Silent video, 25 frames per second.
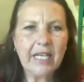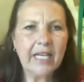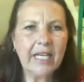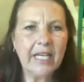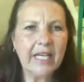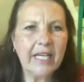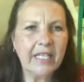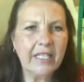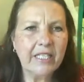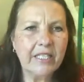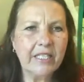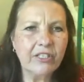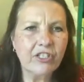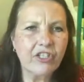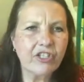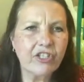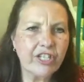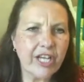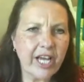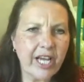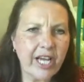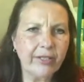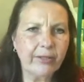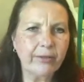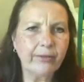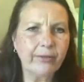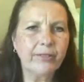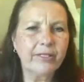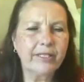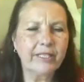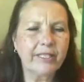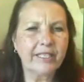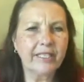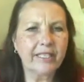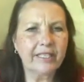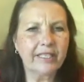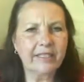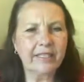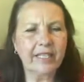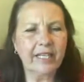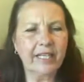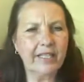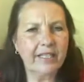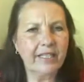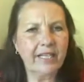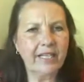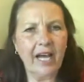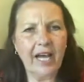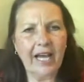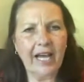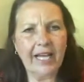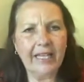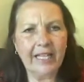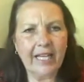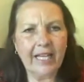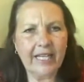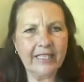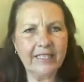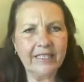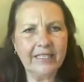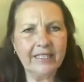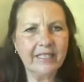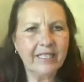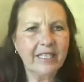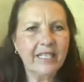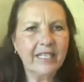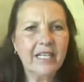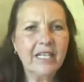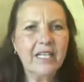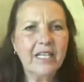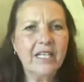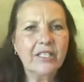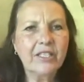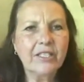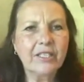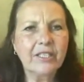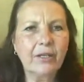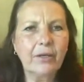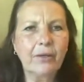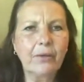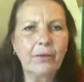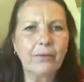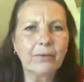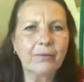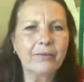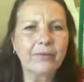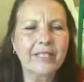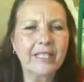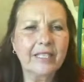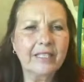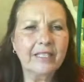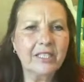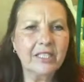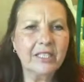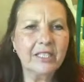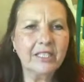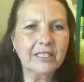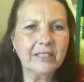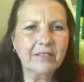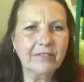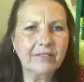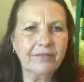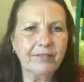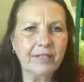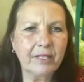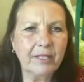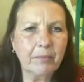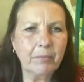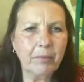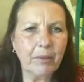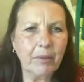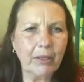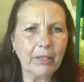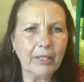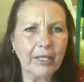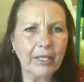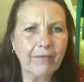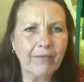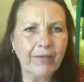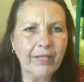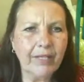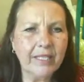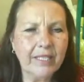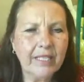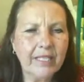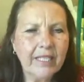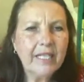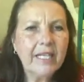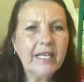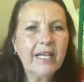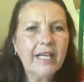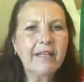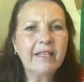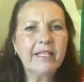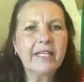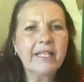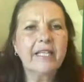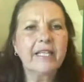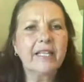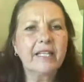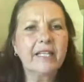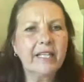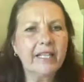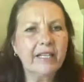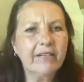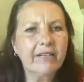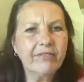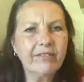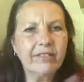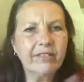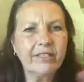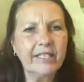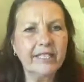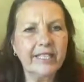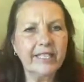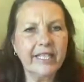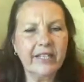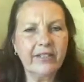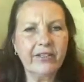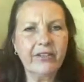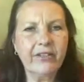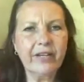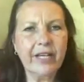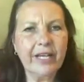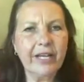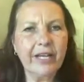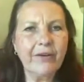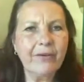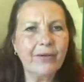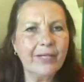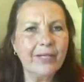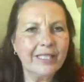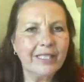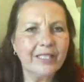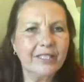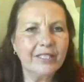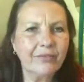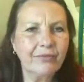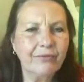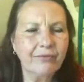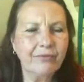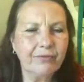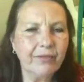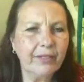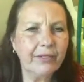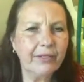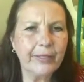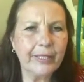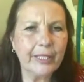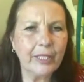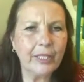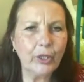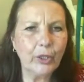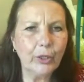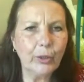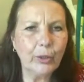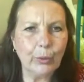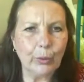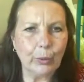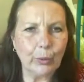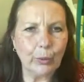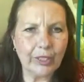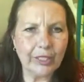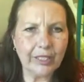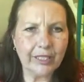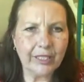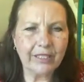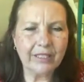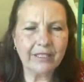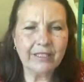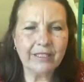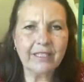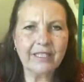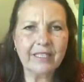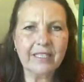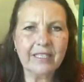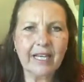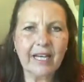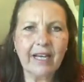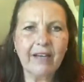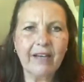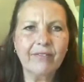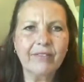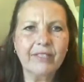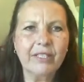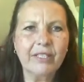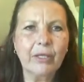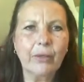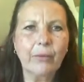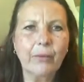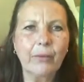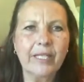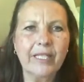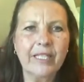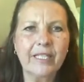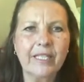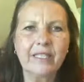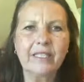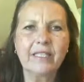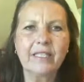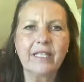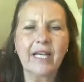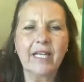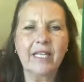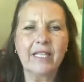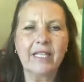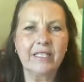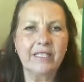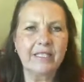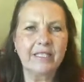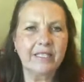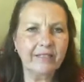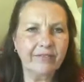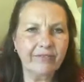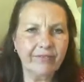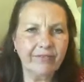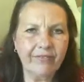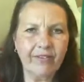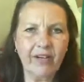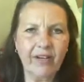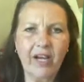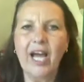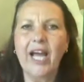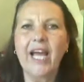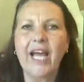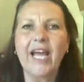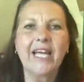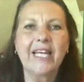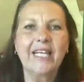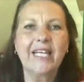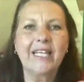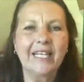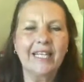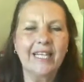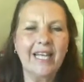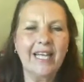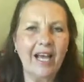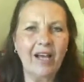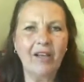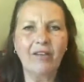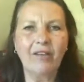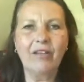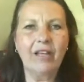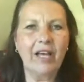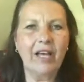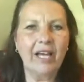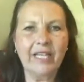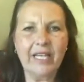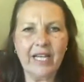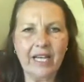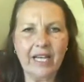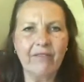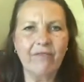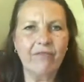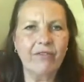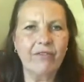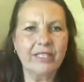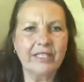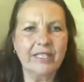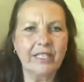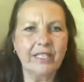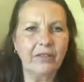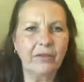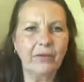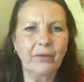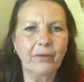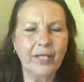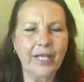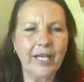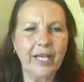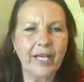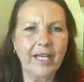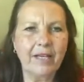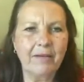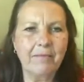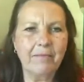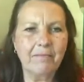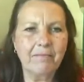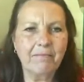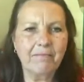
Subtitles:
and the shadows and the highlights. So that's just the fun part of it. And then left the other areas very loose. Didn't have to go in and define and outline every single thing.